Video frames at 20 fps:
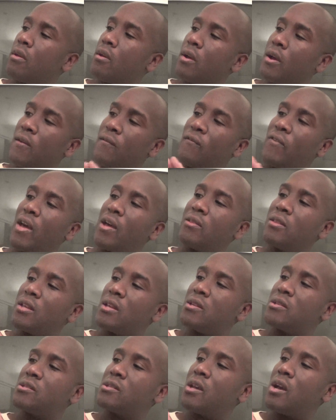I found
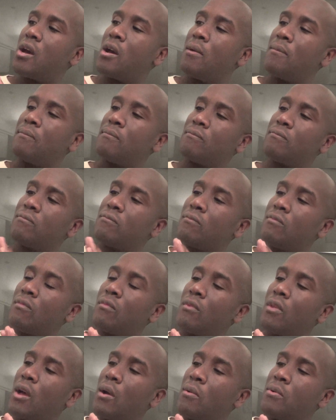this. I
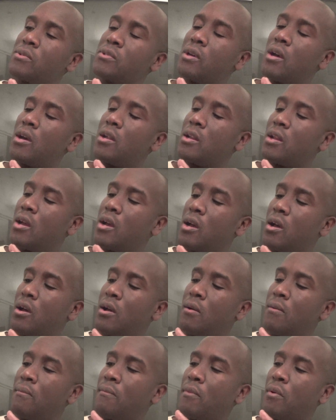was on
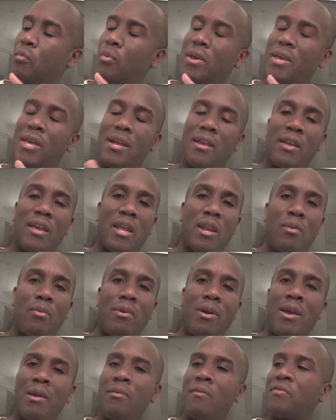a weekend
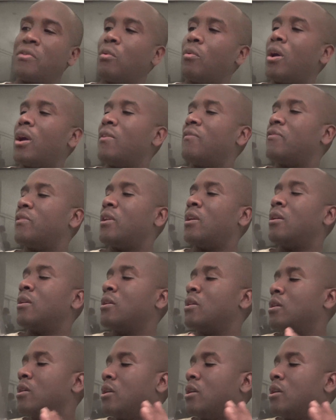getaway with the wifey.